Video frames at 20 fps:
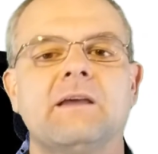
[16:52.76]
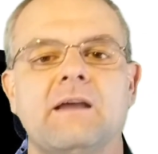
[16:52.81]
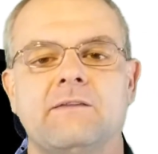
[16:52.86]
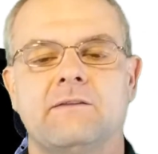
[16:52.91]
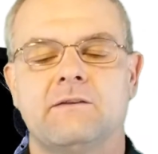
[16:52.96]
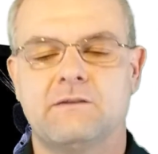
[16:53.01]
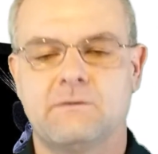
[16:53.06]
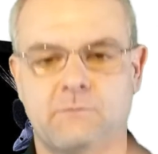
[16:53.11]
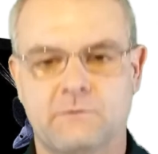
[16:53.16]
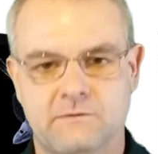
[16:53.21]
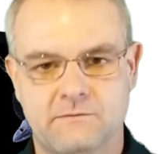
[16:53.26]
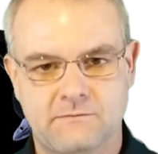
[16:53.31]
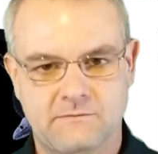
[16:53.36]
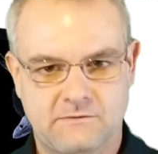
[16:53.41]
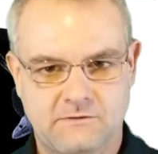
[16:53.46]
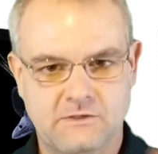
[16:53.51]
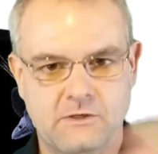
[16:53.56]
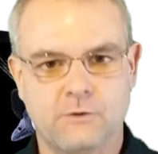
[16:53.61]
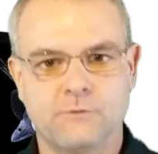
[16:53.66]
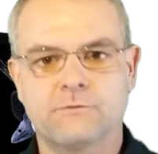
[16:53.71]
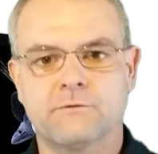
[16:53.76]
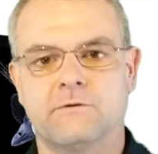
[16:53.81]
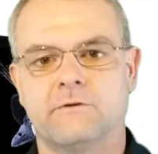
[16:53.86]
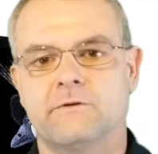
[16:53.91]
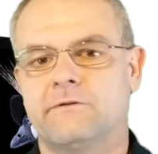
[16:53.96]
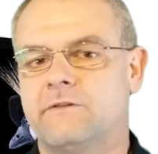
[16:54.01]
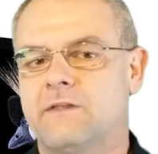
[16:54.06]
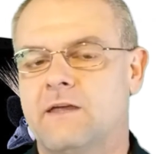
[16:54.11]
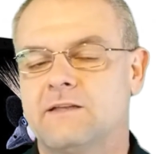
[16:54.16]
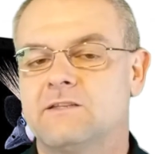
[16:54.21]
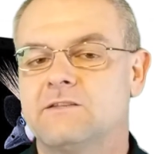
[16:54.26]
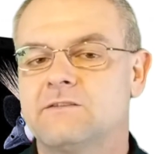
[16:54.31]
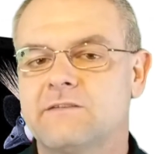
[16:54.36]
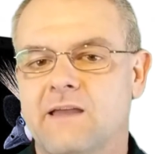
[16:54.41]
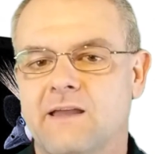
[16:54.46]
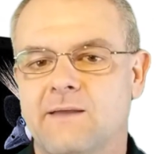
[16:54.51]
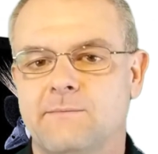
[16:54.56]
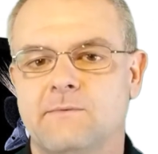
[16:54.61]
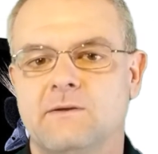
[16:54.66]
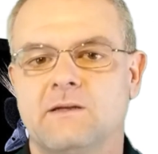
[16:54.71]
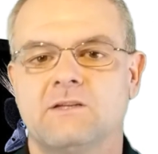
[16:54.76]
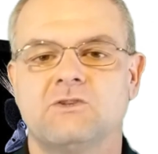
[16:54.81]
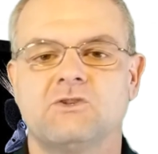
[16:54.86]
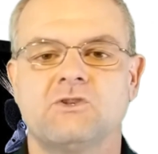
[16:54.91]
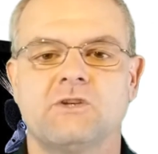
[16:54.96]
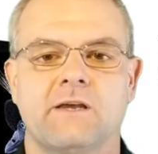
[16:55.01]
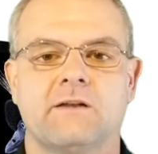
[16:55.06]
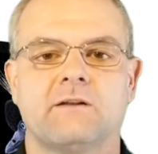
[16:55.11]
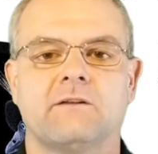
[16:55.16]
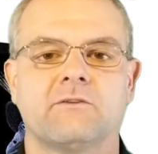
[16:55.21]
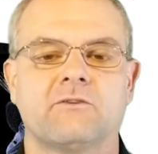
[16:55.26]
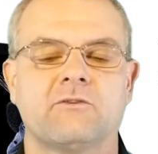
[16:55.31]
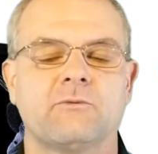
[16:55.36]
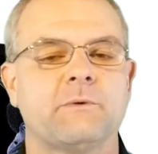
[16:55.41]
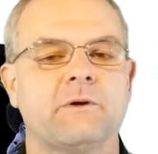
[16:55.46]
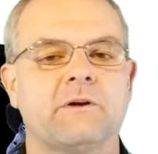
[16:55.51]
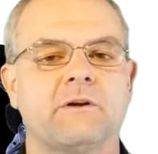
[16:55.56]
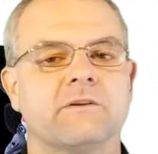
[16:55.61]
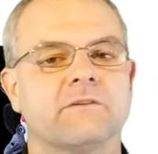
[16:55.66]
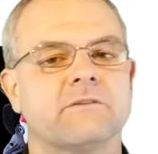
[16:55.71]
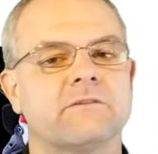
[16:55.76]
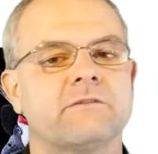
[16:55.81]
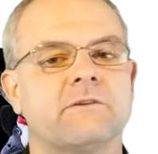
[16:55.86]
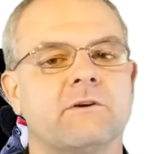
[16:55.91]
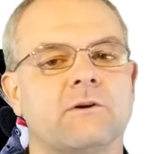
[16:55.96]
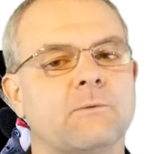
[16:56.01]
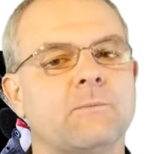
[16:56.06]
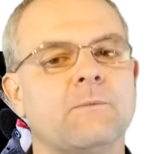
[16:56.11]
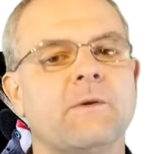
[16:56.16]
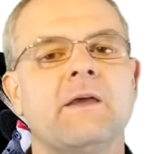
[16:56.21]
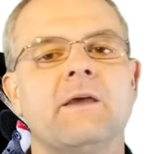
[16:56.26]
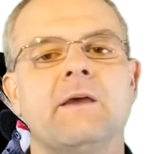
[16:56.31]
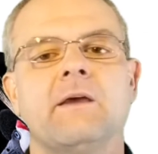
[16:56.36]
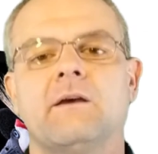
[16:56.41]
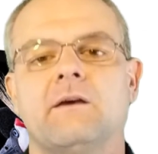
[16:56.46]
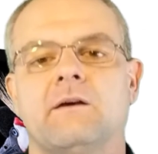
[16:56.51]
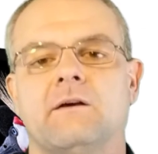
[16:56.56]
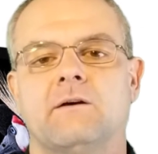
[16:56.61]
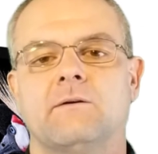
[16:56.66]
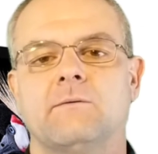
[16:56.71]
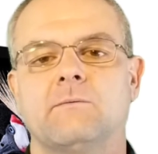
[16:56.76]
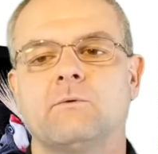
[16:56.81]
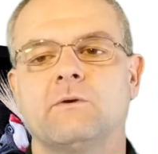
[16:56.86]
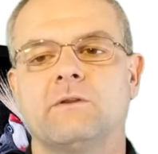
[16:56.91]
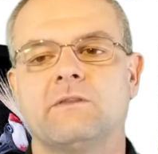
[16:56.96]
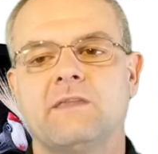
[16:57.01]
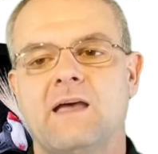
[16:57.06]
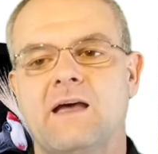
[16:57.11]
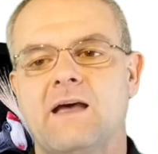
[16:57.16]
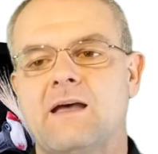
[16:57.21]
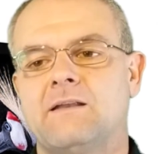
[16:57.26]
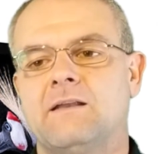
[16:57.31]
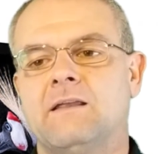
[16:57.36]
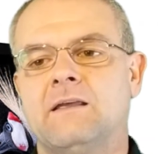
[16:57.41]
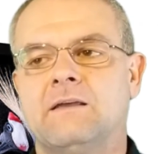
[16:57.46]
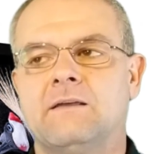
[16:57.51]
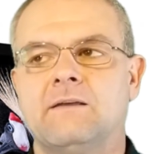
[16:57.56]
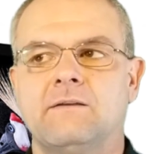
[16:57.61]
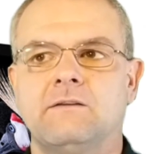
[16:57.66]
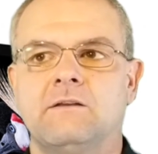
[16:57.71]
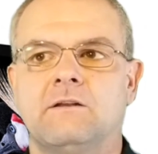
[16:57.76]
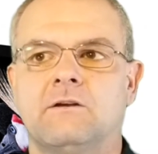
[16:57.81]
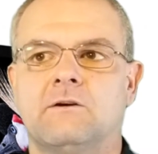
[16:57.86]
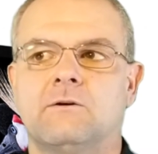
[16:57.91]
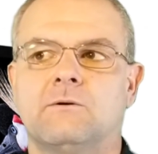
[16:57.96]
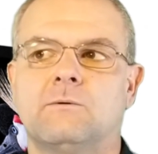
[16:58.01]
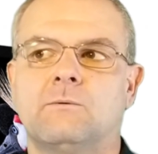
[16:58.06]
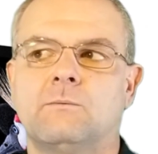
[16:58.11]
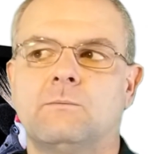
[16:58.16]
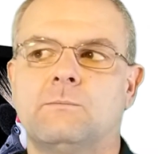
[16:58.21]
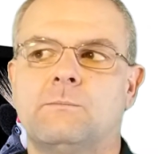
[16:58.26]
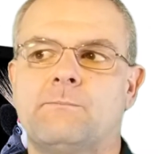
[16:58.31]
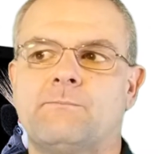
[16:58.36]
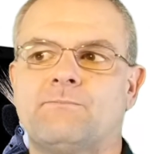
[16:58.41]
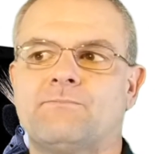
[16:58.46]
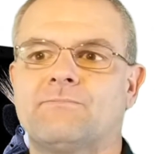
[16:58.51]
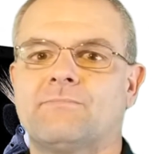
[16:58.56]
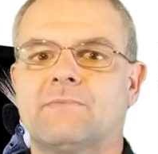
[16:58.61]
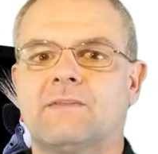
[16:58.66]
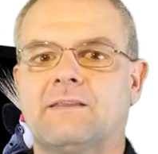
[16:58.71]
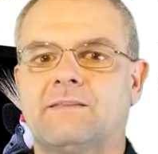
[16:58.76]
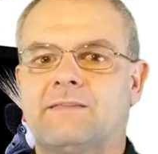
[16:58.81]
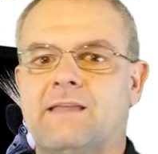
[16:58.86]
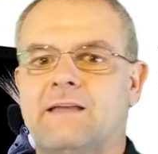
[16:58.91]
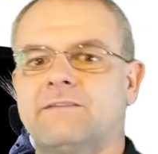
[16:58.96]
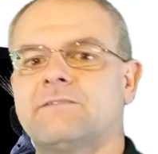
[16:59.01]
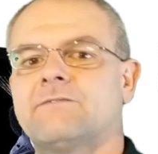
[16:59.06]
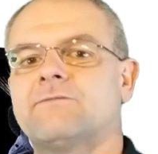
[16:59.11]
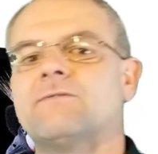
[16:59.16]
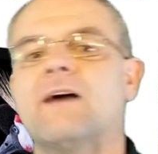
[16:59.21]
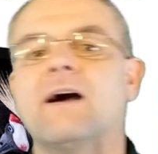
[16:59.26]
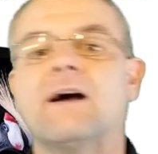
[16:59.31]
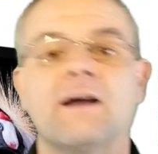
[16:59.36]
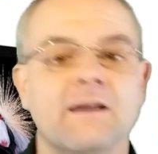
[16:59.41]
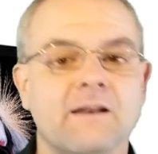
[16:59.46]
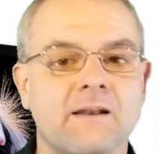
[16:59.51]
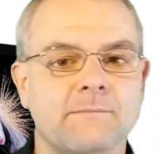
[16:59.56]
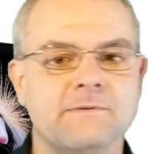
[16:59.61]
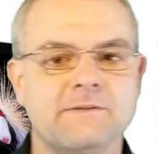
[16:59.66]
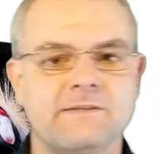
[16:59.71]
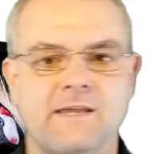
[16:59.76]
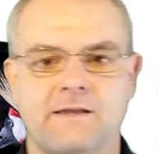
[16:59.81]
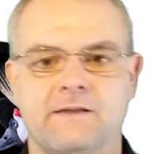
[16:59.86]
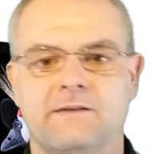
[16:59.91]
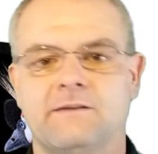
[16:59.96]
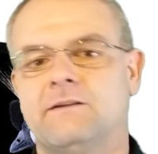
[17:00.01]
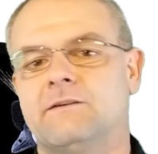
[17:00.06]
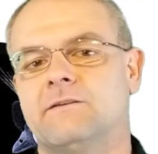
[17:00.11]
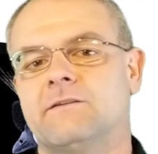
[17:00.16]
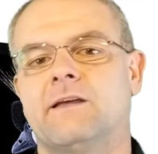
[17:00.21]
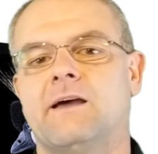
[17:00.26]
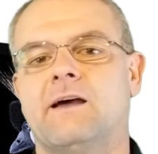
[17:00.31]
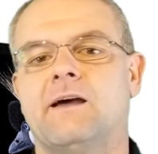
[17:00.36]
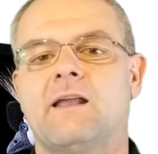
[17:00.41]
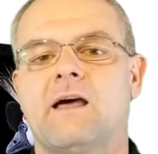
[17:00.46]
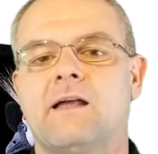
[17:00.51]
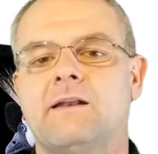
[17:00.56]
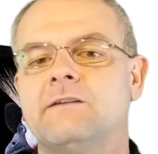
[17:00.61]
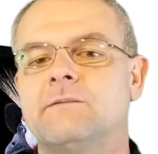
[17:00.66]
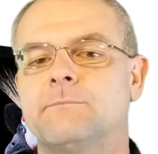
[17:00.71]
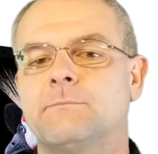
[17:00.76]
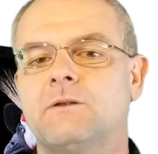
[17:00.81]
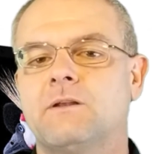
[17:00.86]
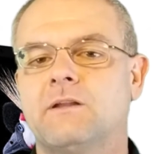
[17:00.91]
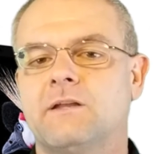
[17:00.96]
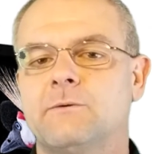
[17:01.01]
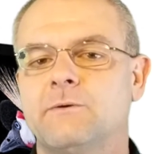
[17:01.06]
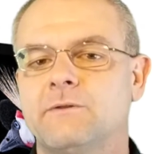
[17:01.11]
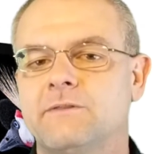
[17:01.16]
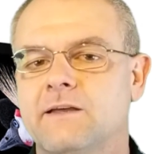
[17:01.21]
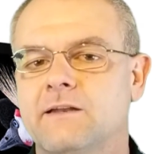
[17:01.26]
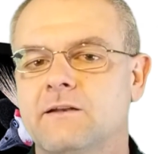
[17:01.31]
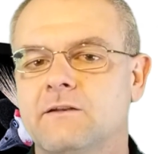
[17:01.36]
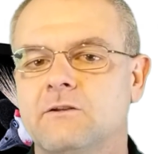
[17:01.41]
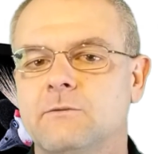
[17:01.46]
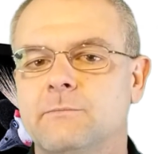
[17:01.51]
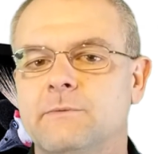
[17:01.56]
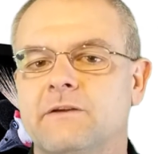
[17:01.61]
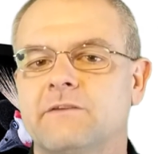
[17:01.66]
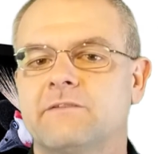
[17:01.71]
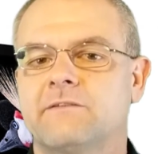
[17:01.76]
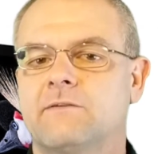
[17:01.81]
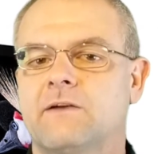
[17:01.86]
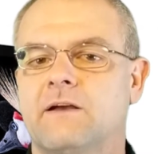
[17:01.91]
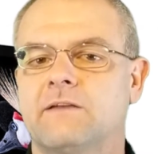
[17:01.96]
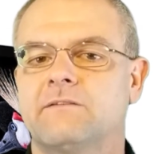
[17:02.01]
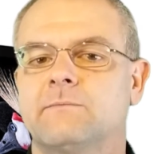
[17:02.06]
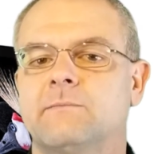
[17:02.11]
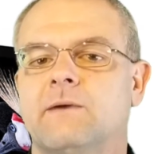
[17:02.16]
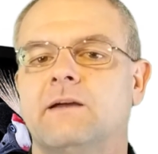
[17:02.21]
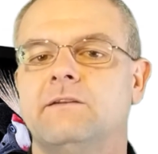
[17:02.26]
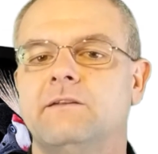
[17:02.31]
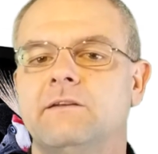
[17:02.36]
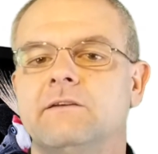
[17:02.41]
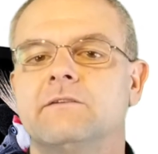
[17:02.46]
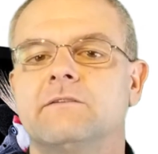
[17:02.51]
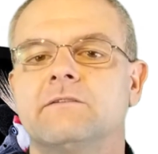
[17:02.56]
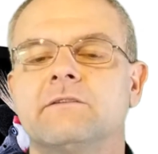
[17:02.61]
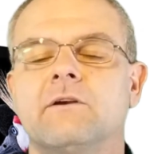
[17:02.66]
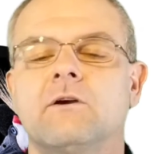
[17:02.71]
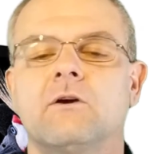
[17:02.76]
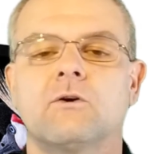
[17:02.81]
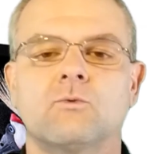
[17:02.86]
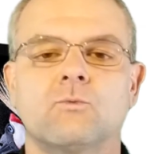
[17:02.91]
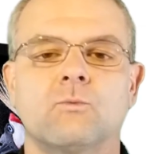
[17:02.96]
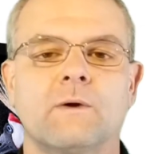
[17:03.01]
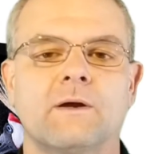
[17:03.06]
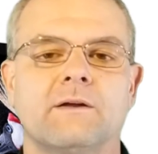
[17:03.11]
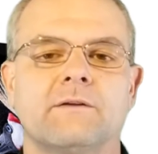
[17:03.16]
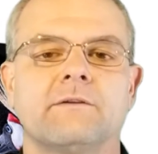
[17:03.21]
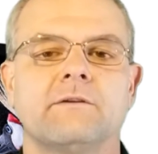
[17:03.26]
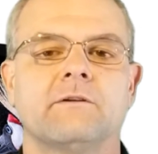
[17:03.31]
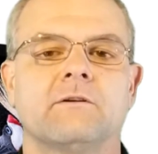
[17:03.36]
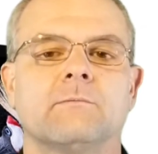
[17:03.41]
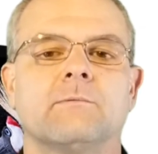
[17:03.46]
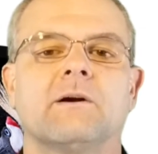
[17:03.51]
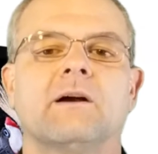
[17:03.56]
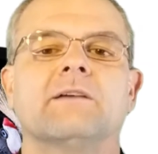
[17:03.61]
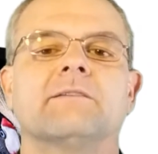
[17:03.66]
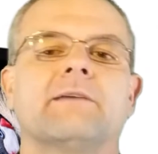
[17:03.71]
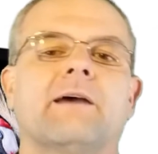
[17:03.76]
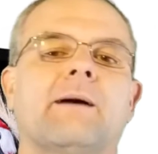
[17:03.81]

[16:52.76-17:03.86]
and then it would go through that same channel experience. So with that, you know, that's fine and dandy on that. I need to play with that a little bit, because I've got some ideas around enterprise